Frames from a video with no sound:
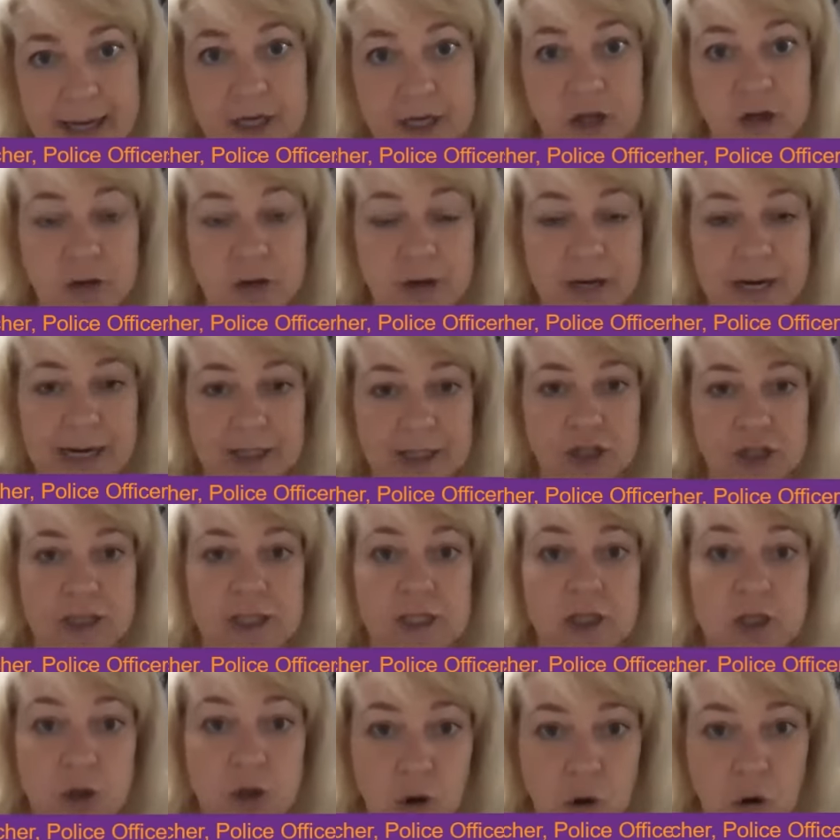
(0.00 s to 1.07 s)
and you can actually
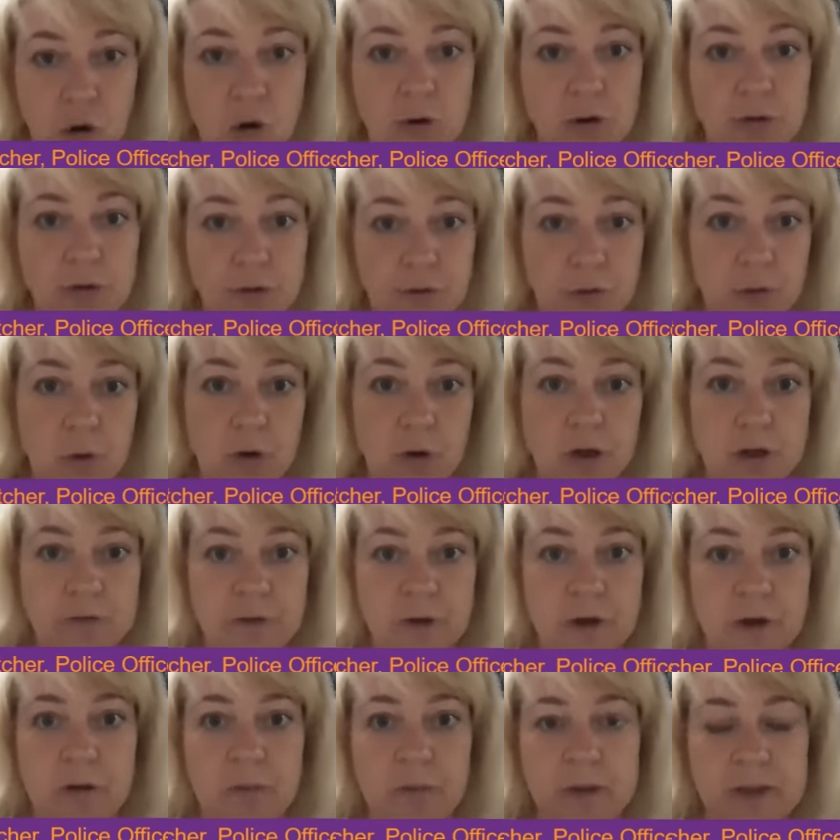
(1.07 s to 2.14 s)
talk through what you've
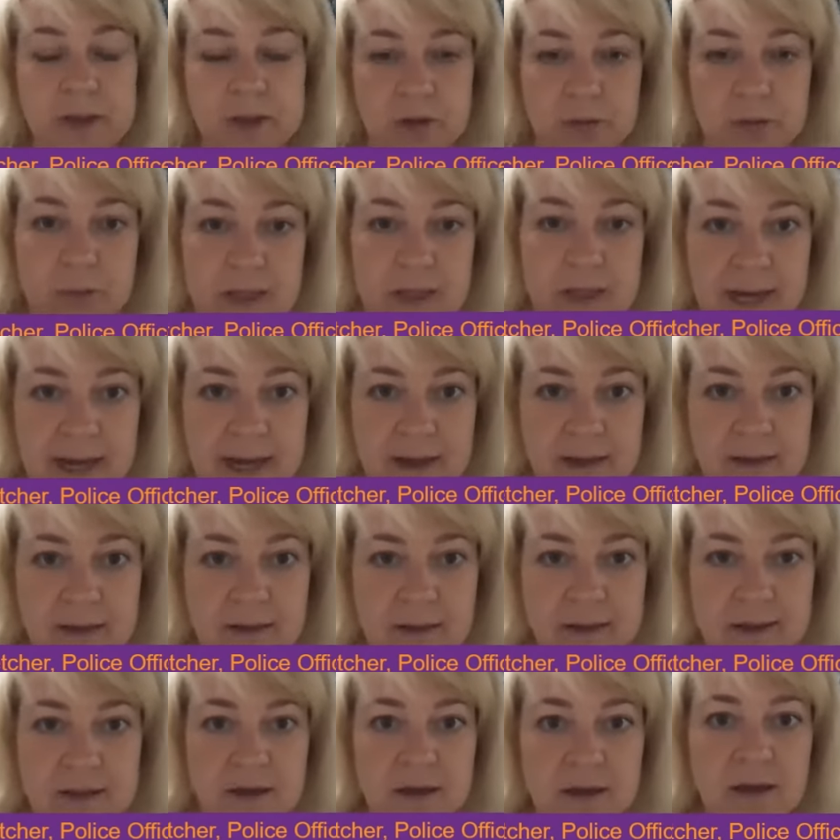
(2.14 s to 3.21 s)
learned with somebody
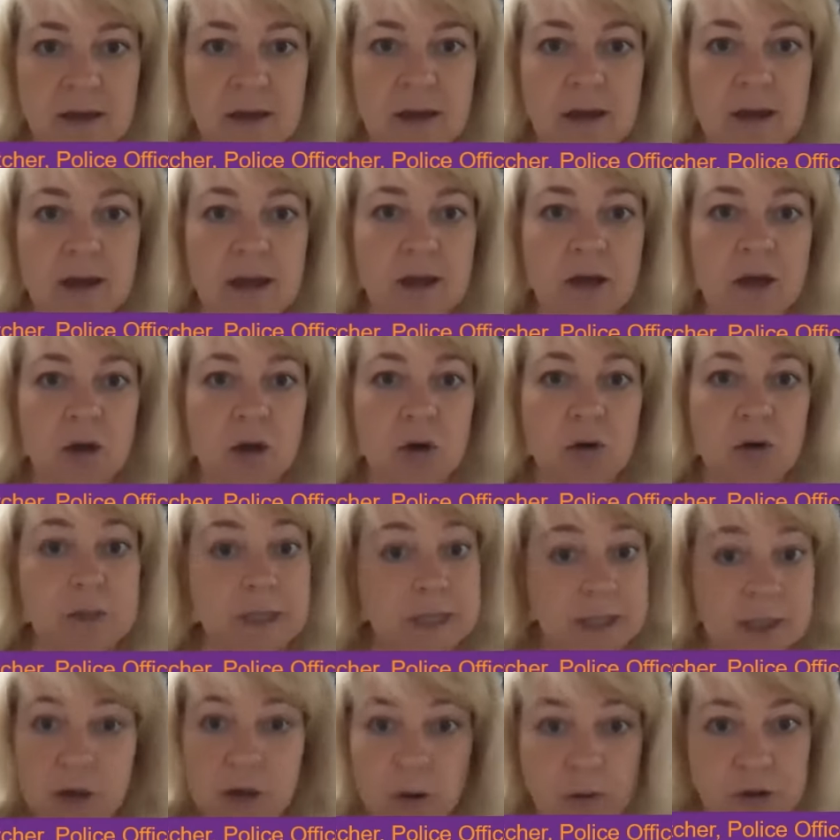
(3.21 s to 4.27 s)
else who
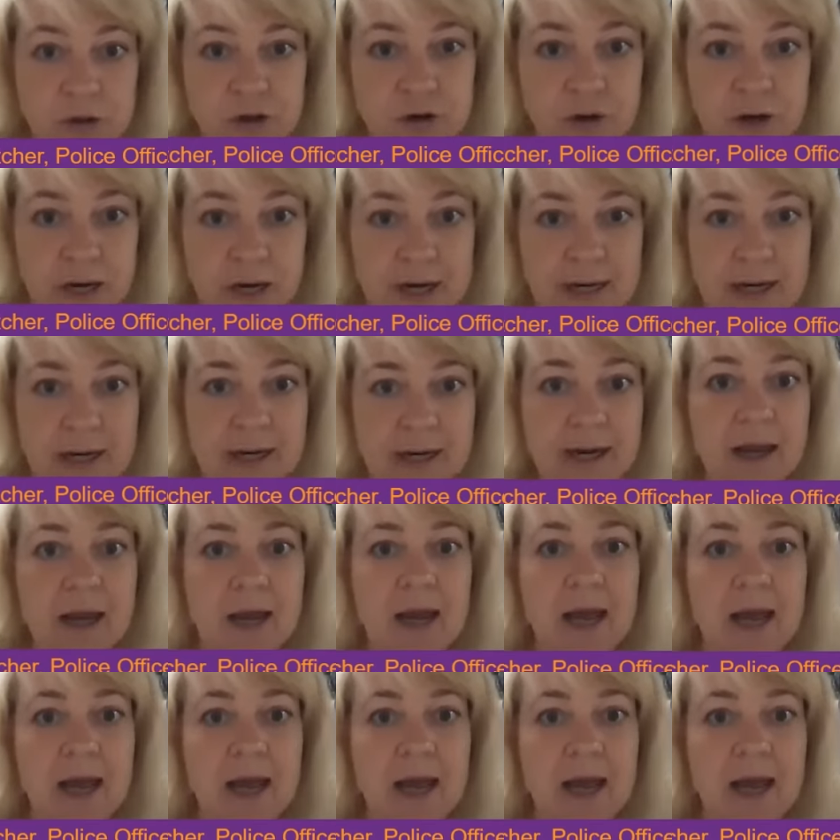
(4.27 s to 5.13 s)
didn't go on the training.